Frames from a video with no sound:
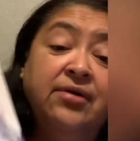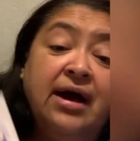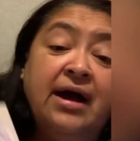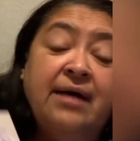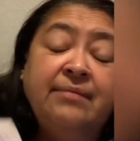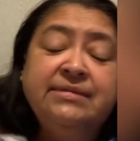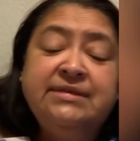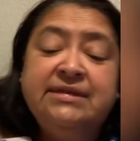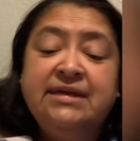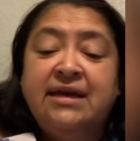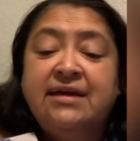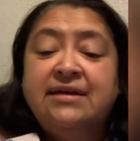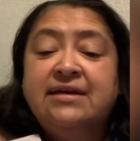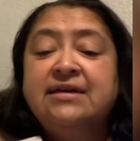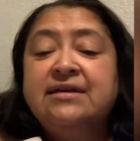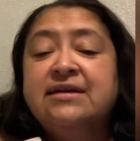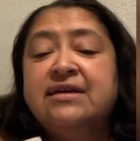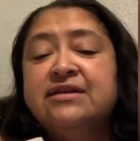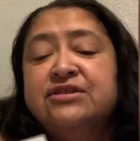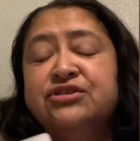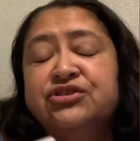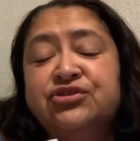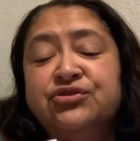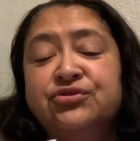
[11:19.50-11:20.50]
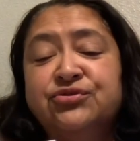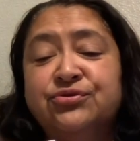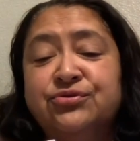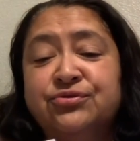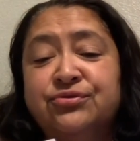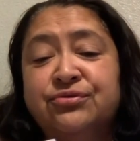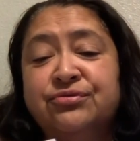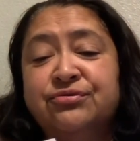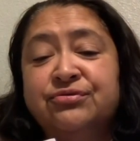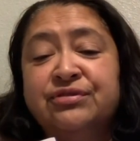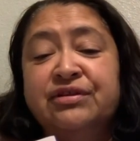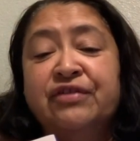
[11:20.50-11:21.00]
I'm taking it
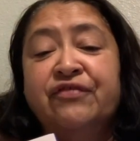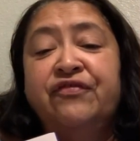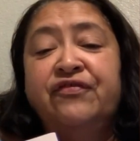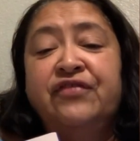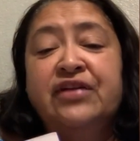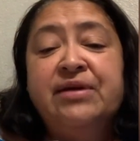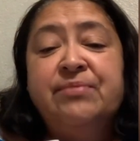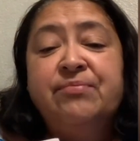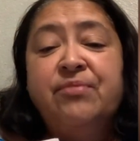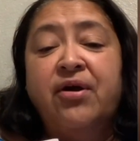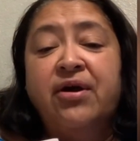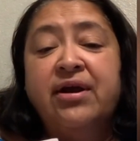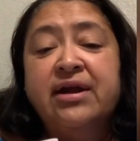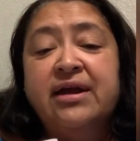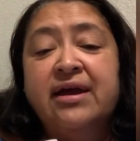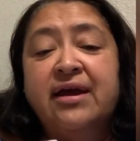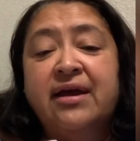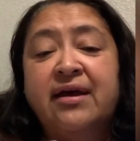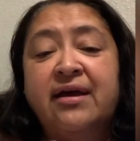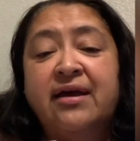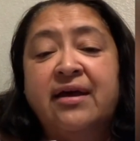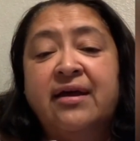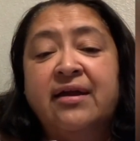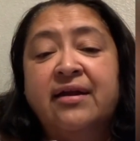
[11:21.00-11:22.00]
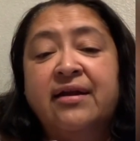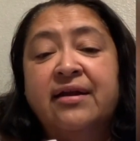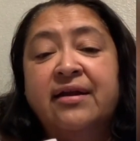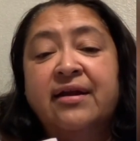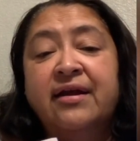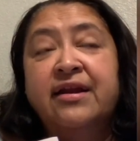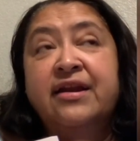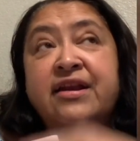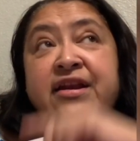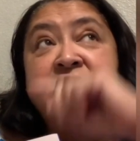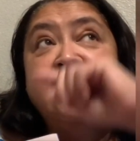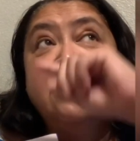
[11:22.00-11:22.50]
to the flea market
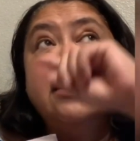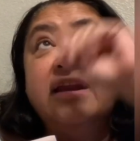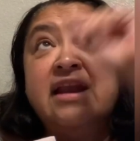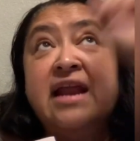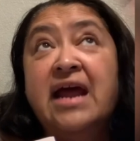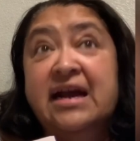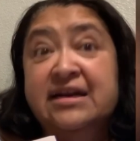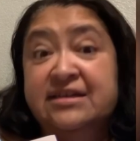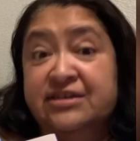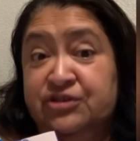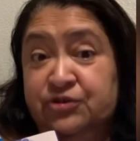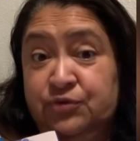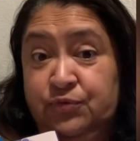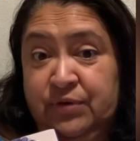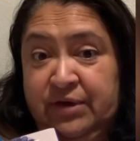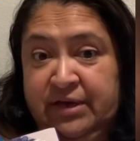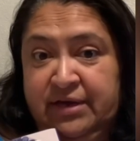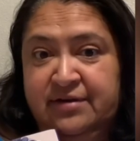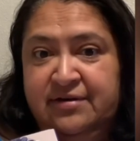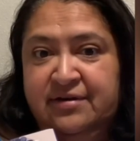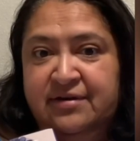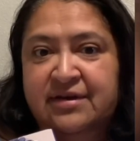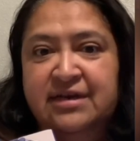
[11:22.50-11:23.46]
next week.